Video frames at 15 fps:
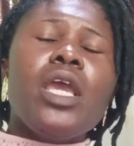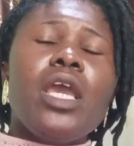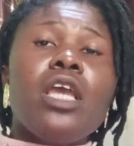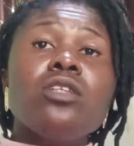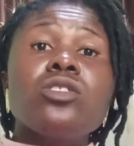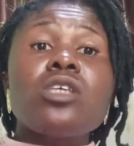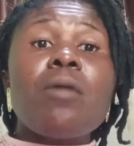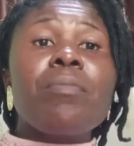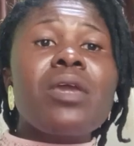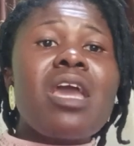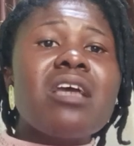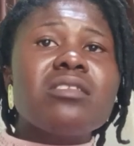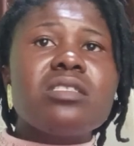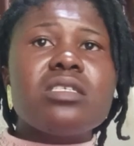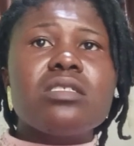In some
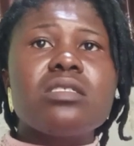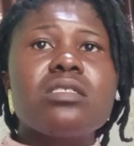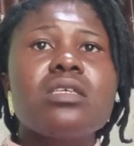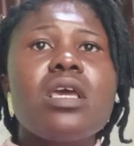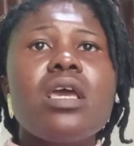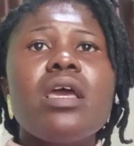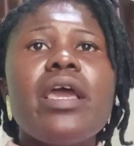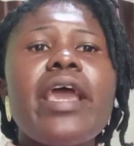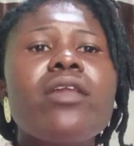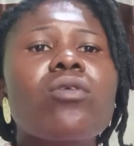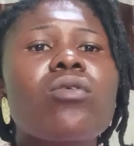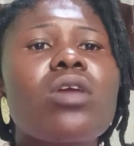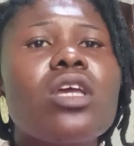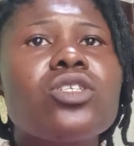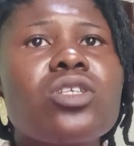cases,
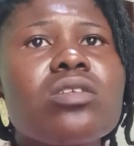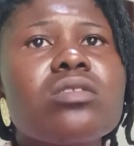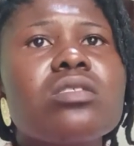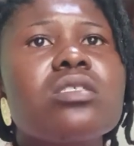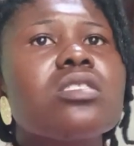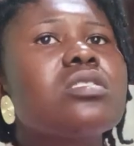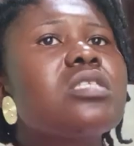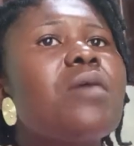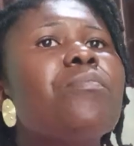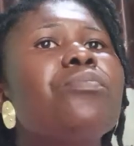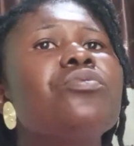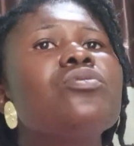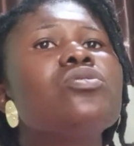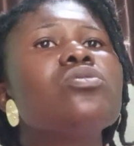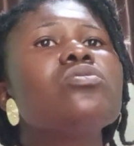education system
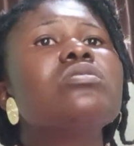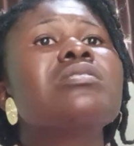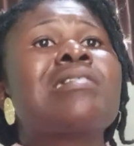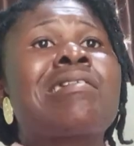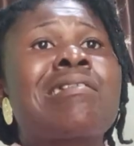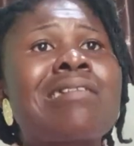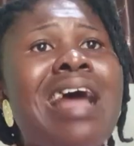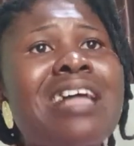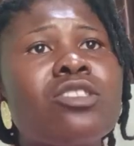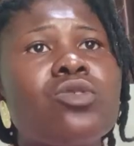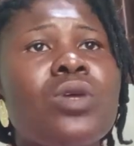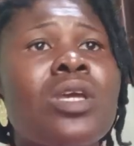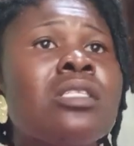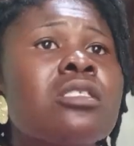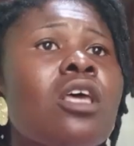produce
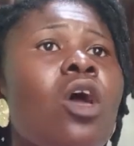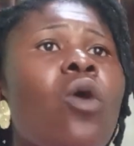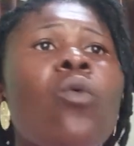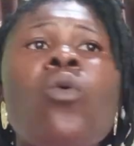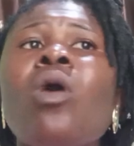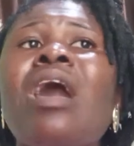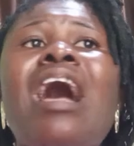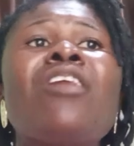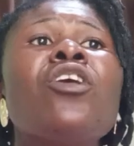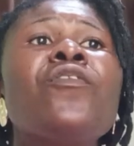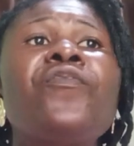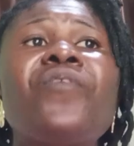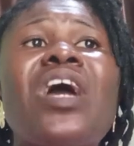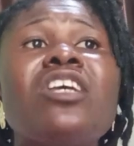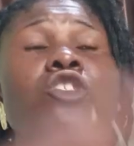graduates who
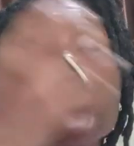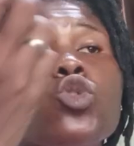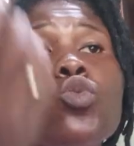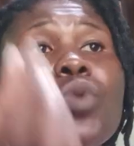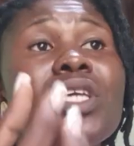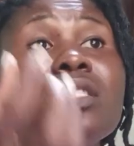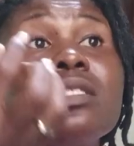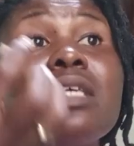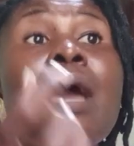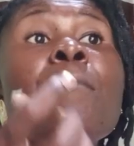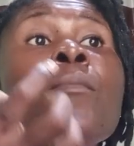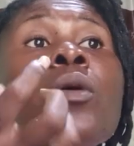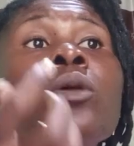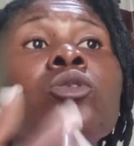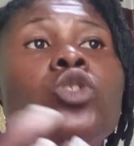cannot find
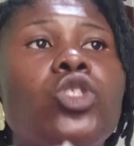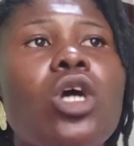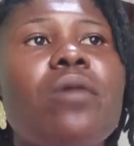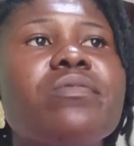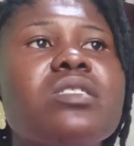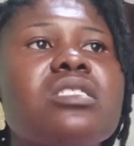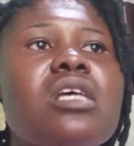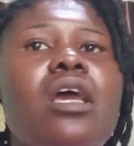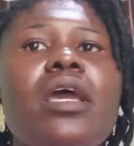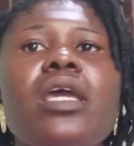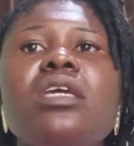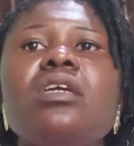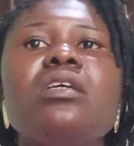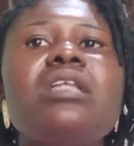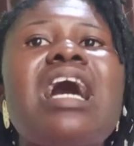suitable jobs
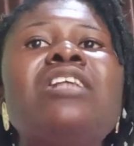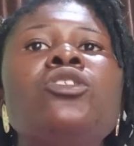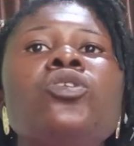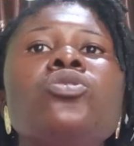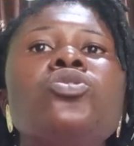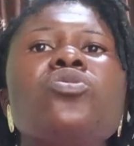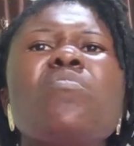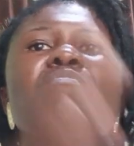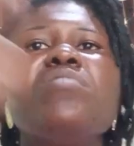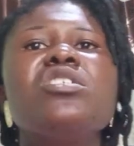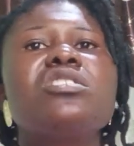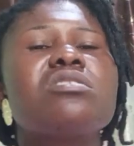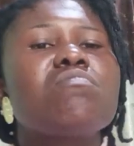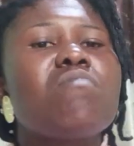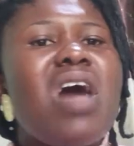either due to
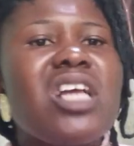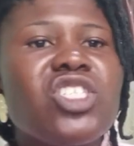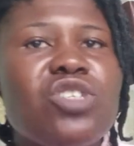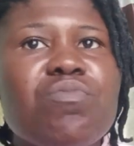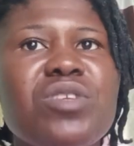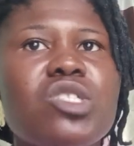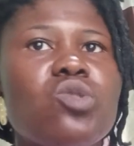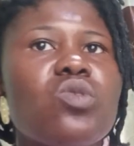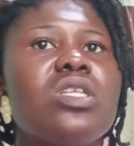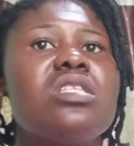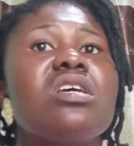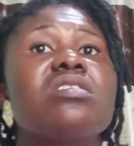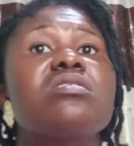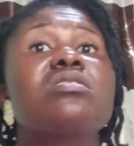mismatch between their